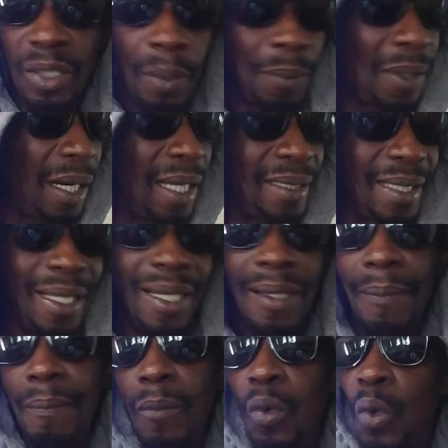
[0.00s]
up Kartel the
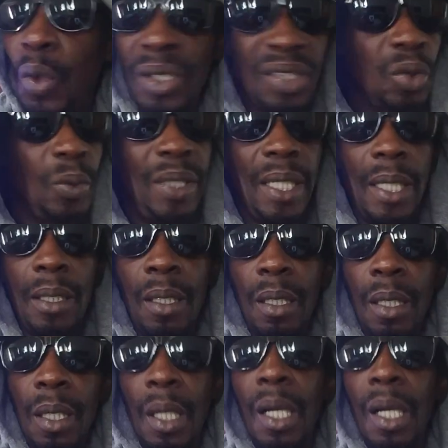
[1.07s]
most way, you know.